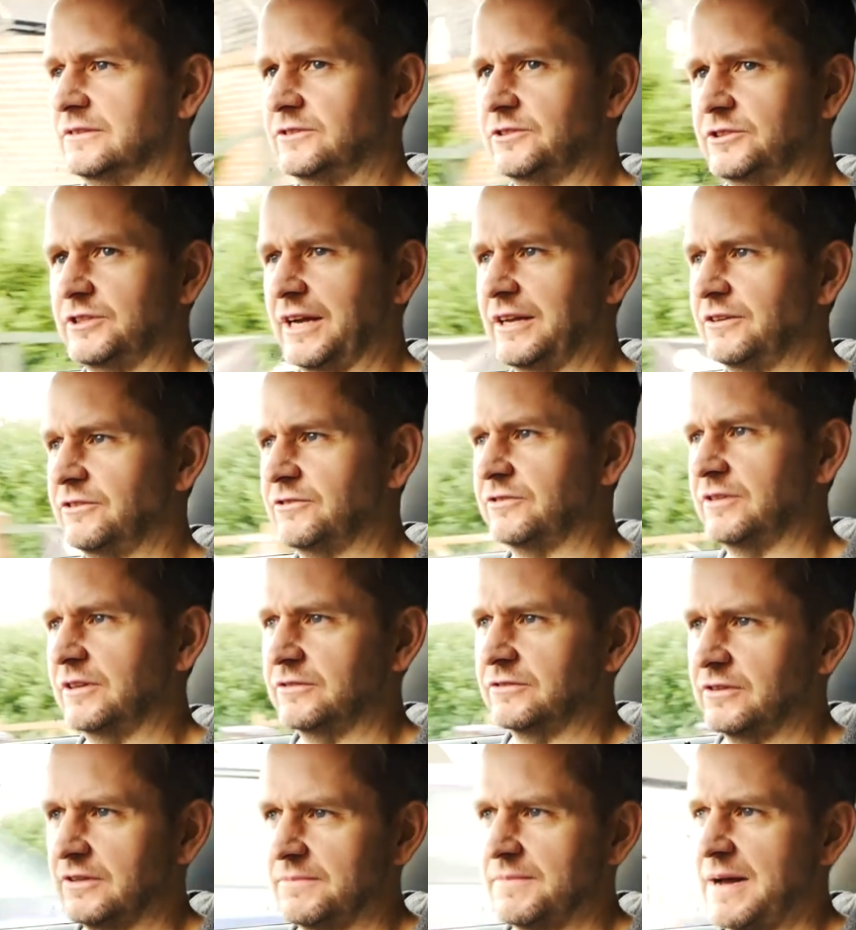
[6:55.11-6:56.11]
change
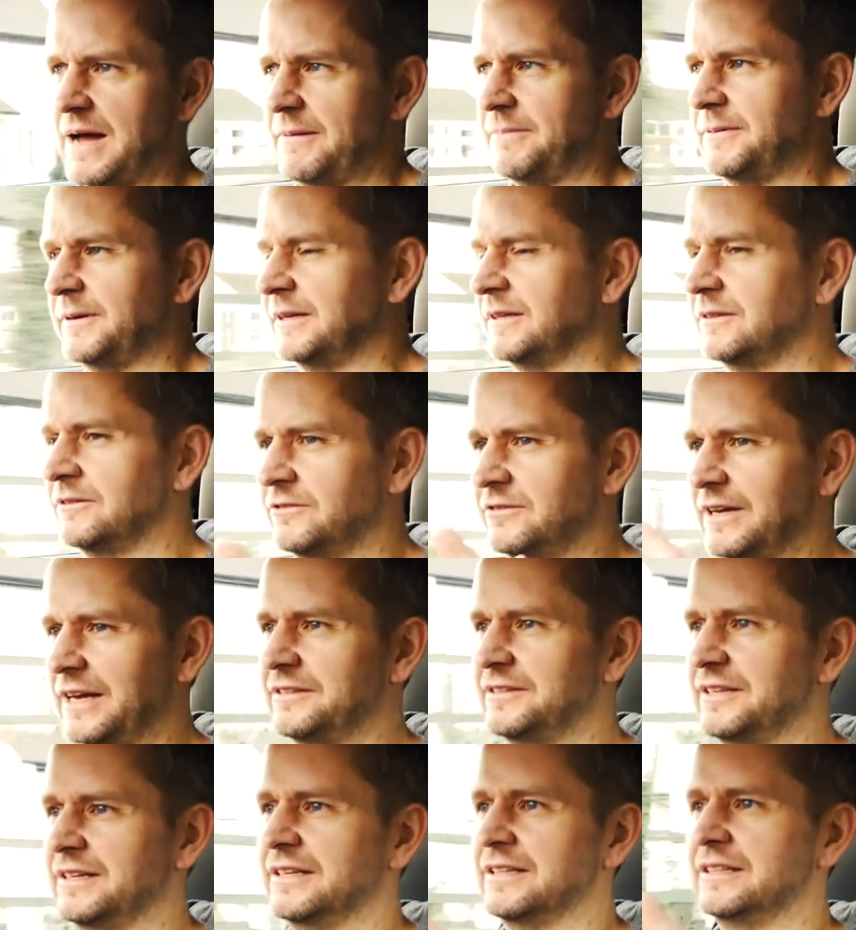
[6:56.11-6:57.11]
things on the mapping
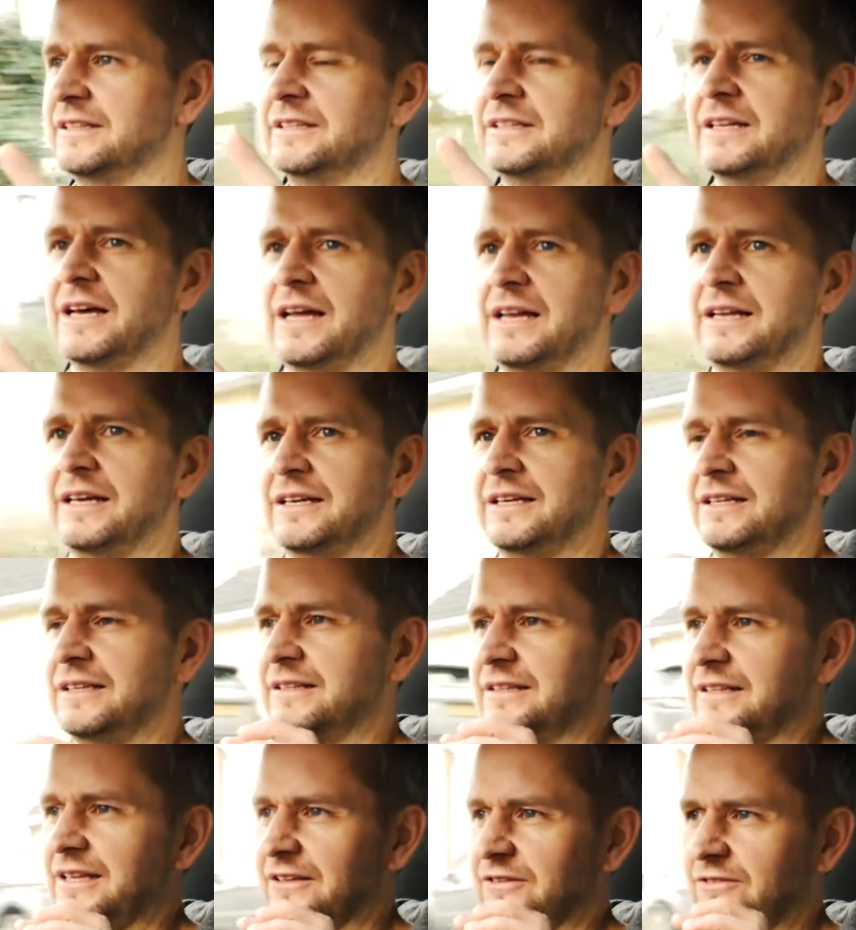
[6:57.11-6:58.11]
setting, and
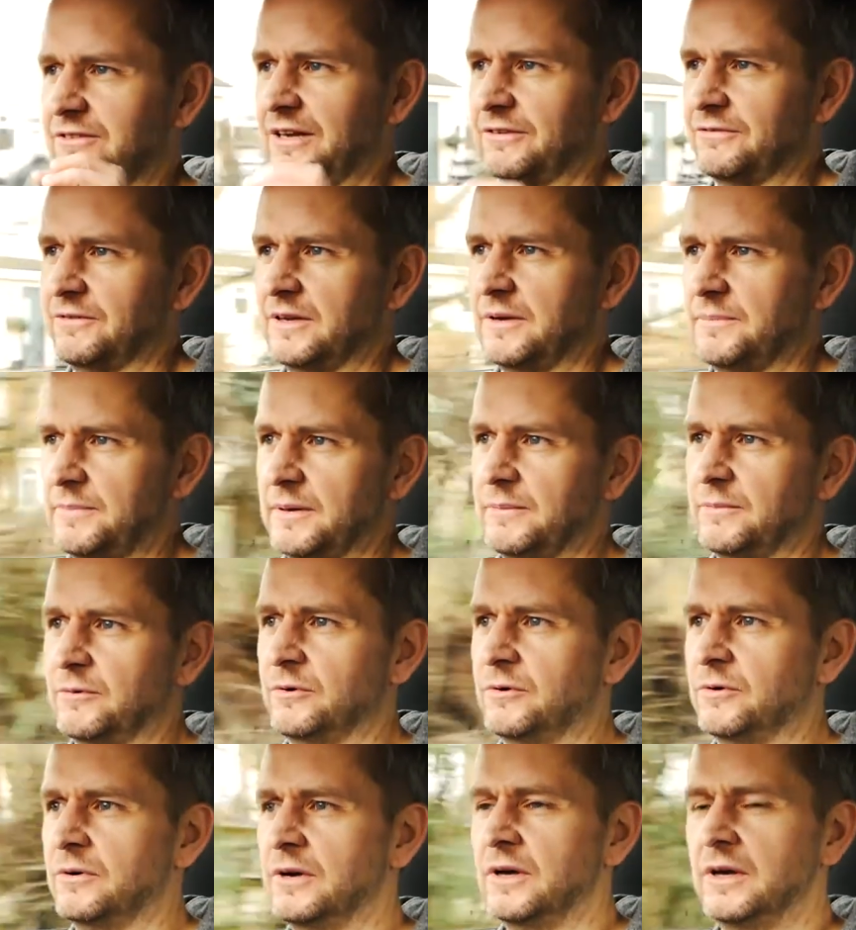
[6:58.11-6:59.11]
there's definitely
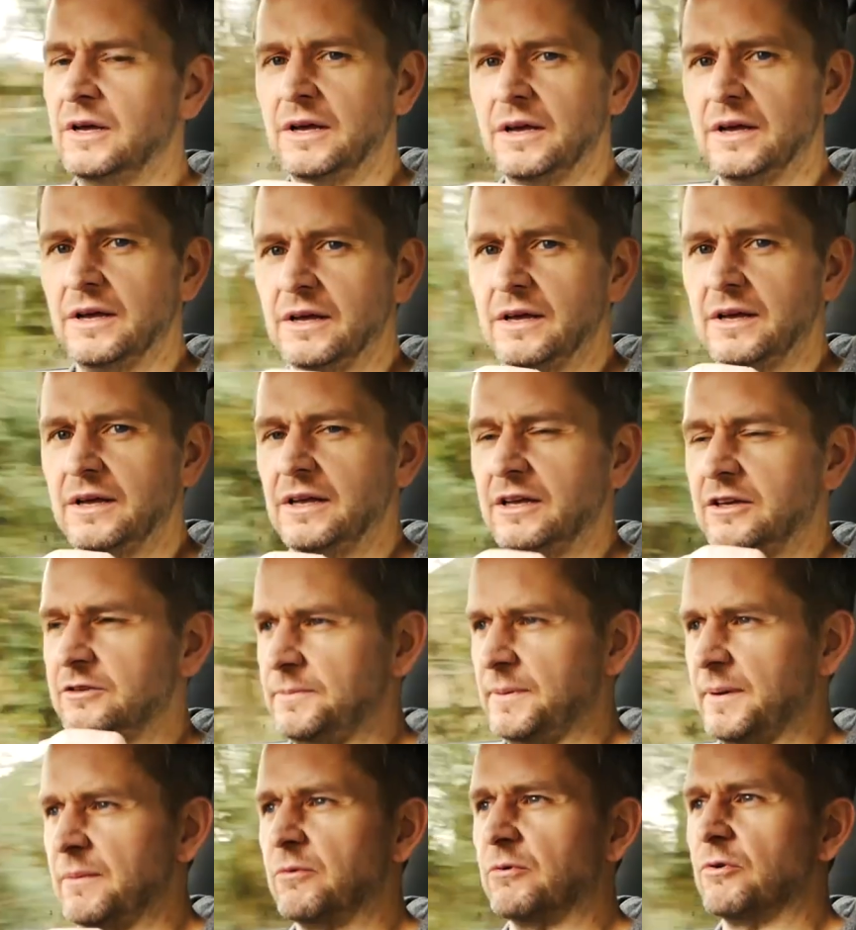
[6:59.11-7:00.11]
it's a
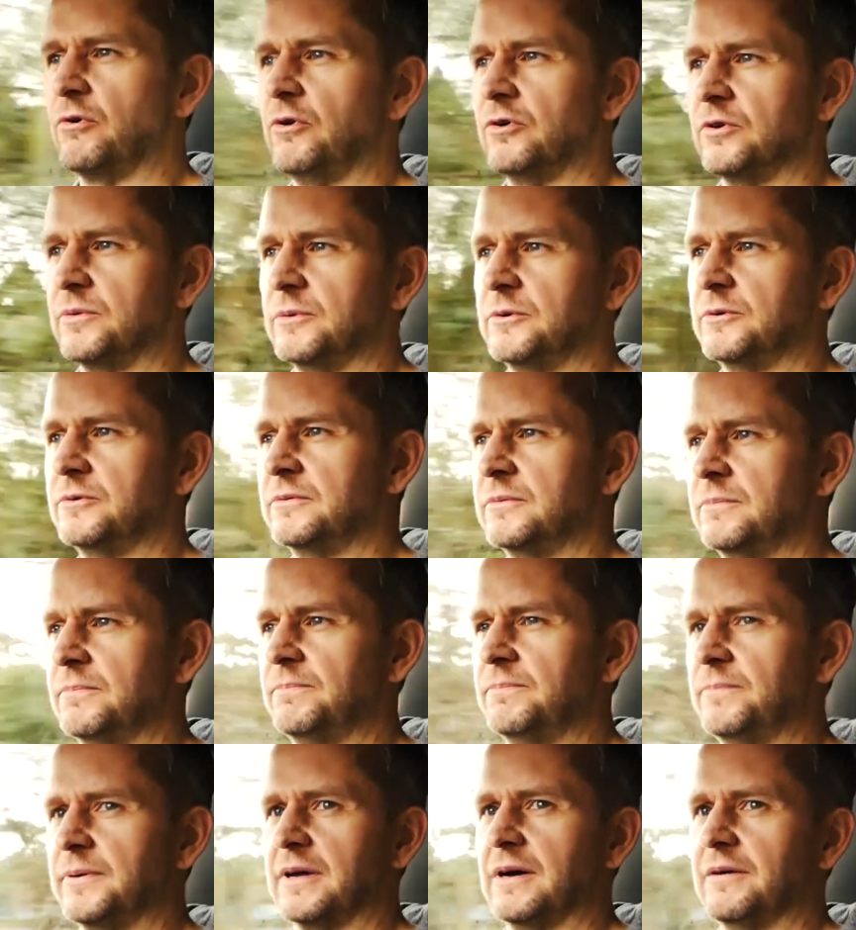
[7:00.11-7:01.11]
bit more audible,
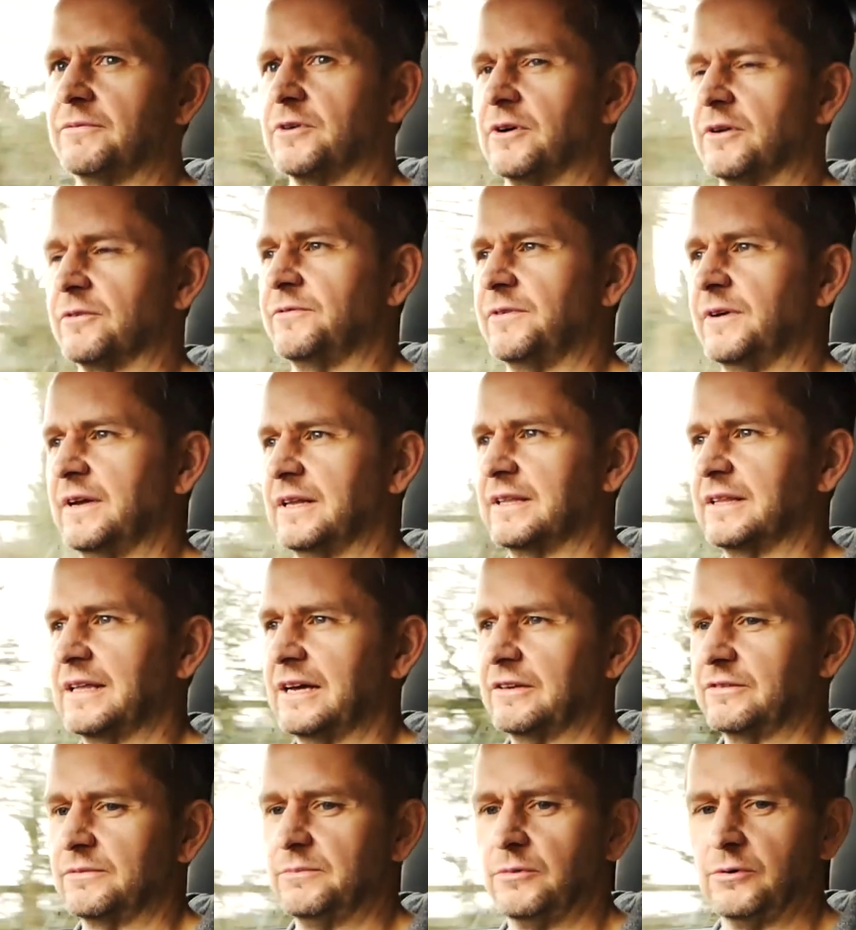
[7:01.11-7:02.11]
but I've got a feeling
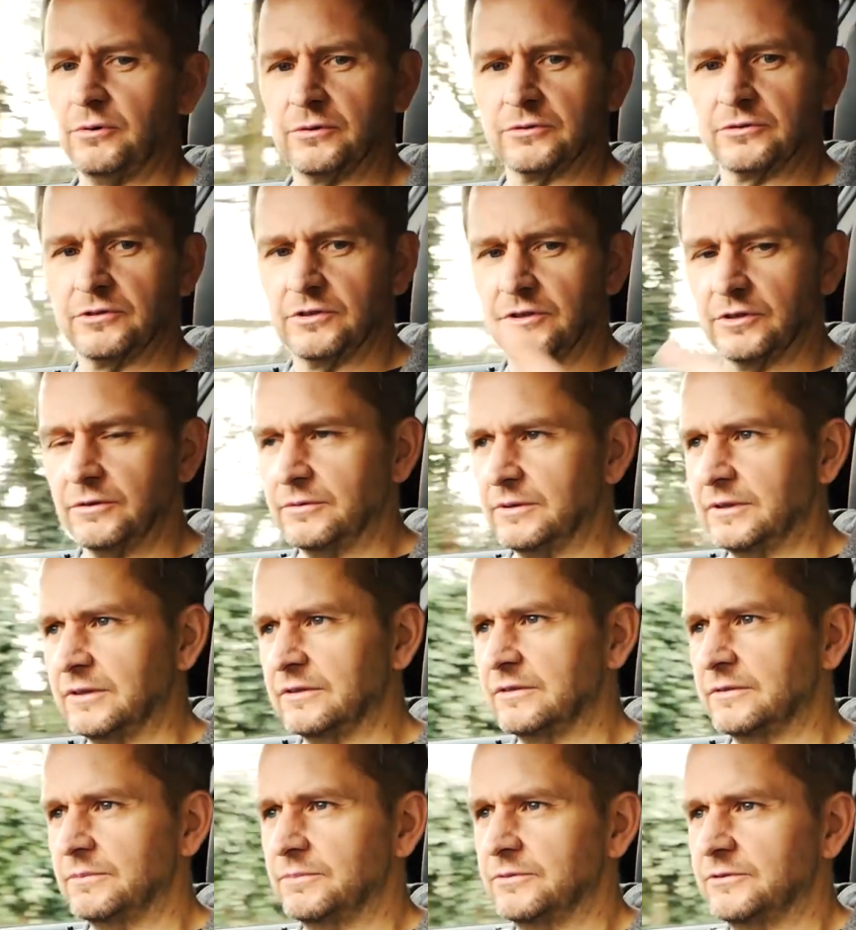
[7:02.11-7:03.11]
that's more to do
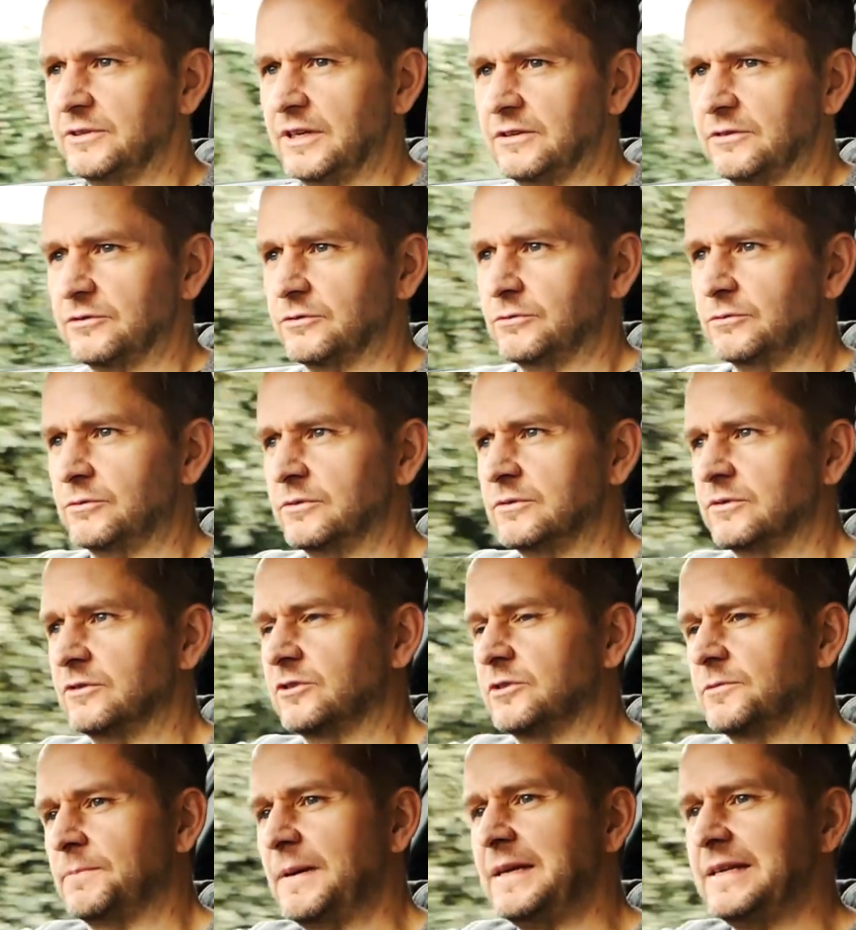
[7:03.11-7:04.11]
with potential
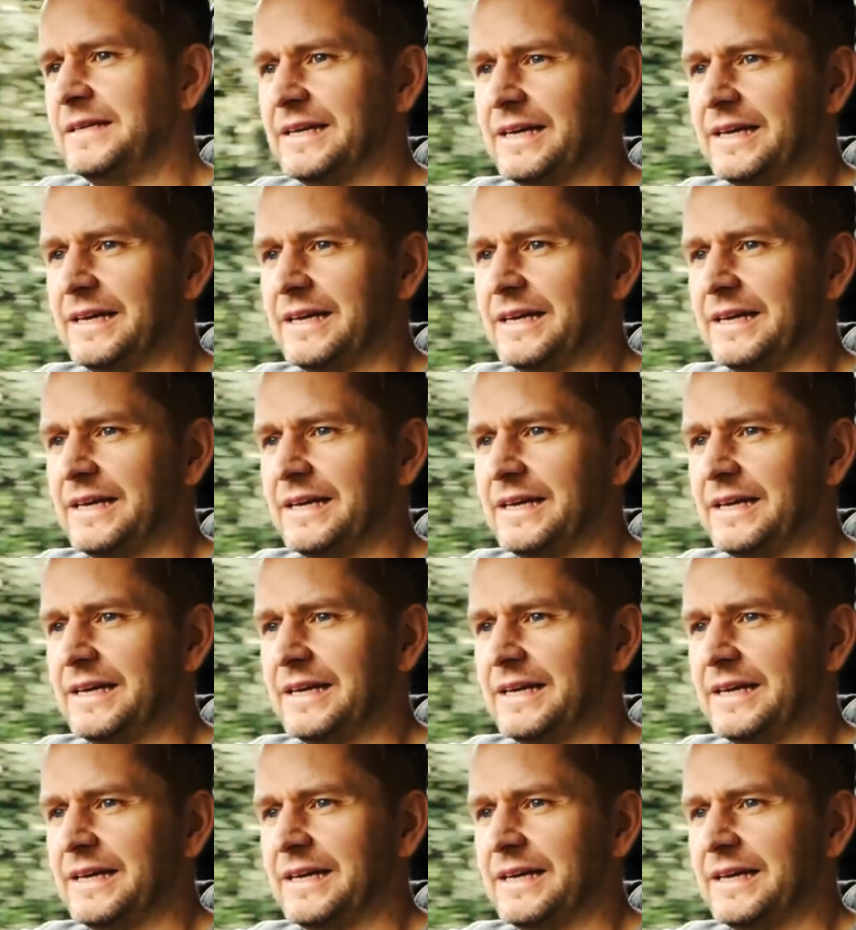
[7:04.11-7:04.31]
speaker